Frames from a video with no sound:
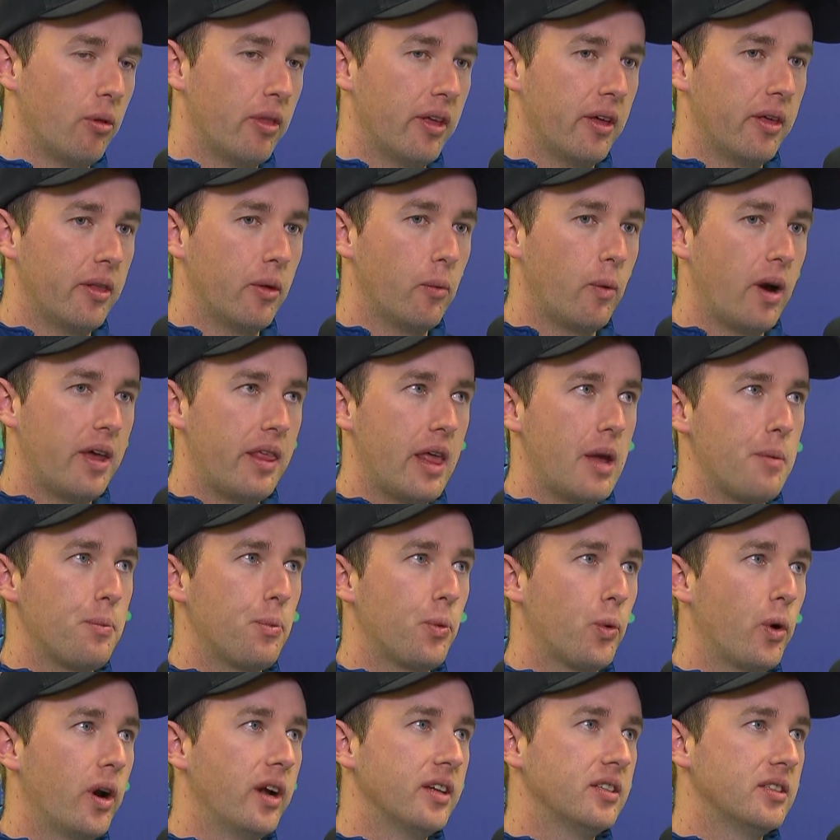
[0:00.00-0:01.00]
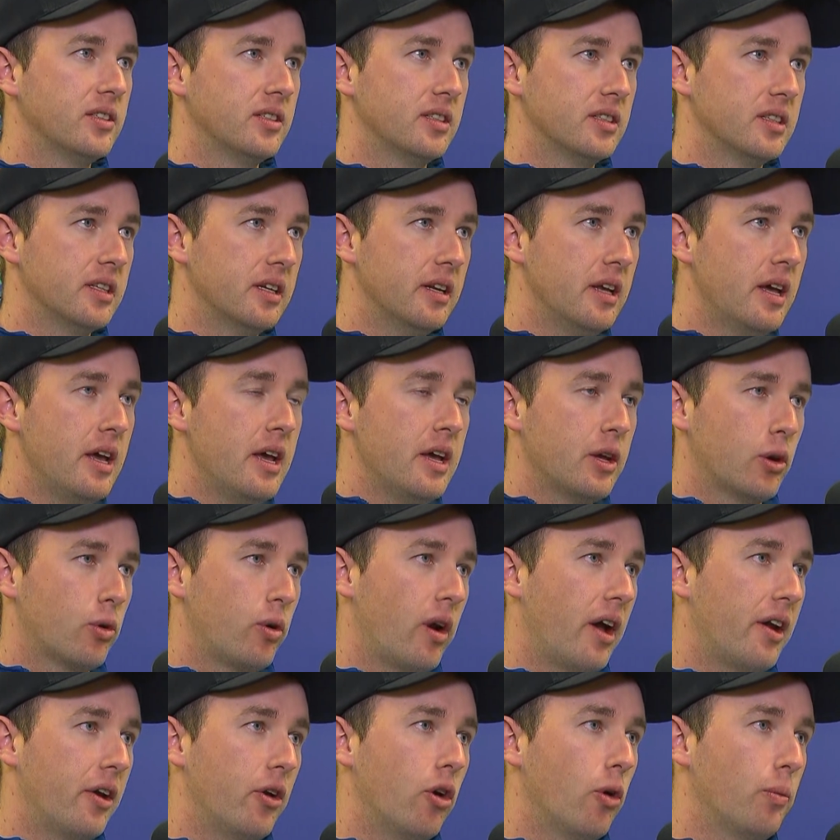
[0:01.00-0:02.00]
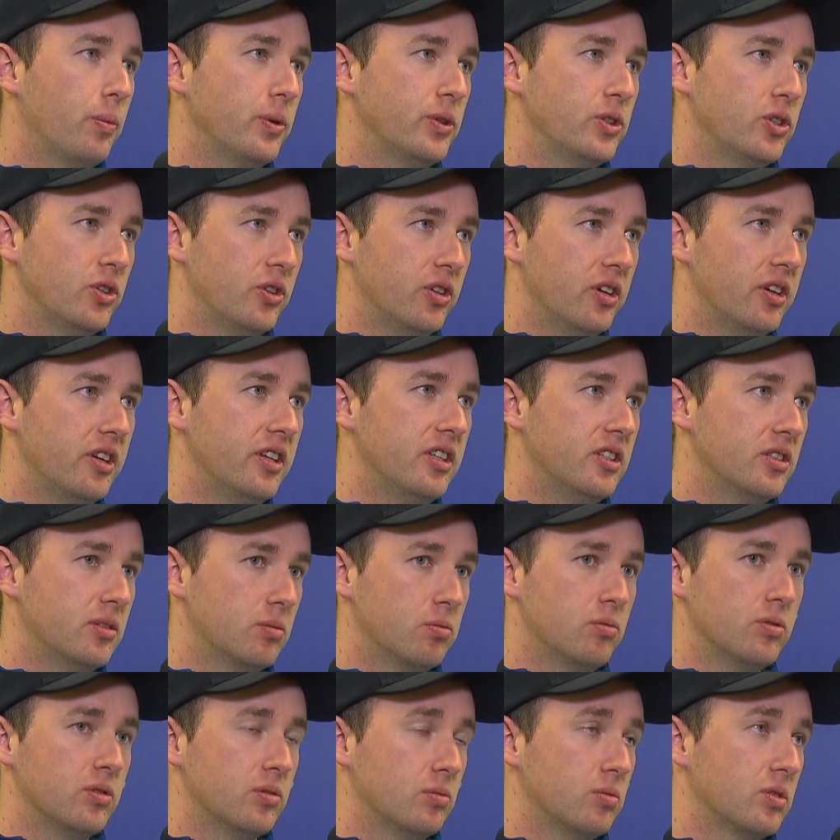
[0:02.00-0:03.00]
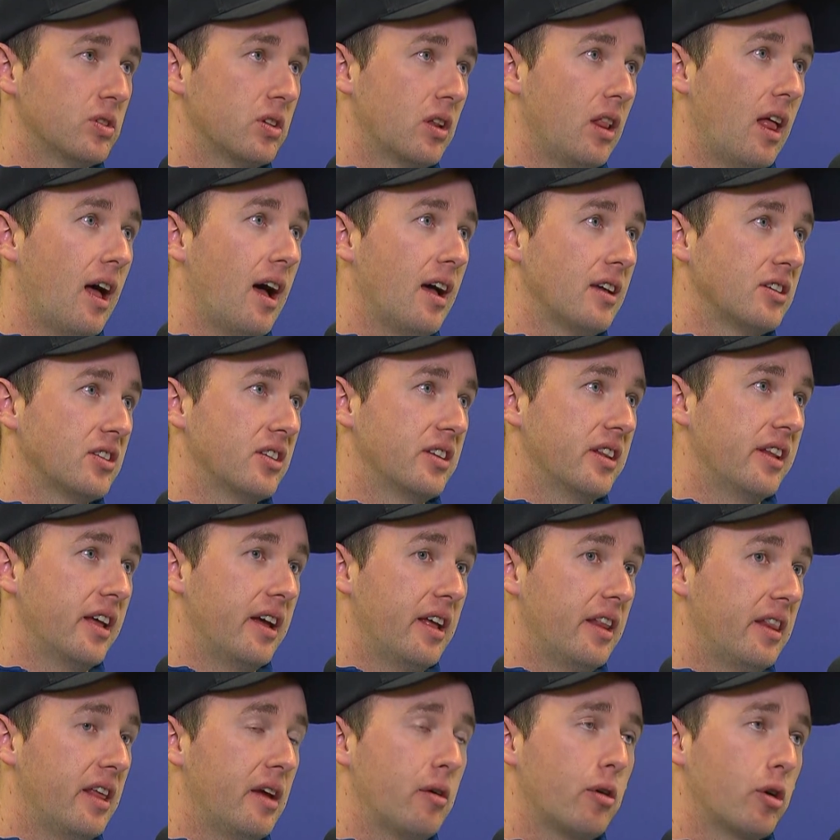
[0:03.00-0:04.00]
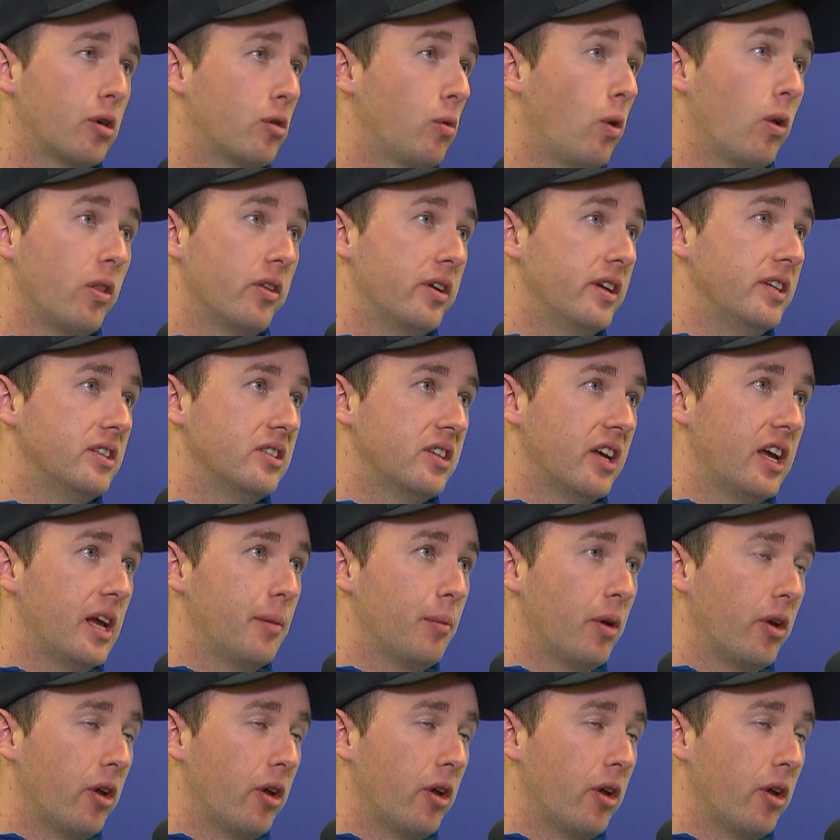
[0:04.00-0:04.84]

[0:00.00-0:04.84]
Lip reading: The way they pressed and created opportunities was class, and they're a quality team.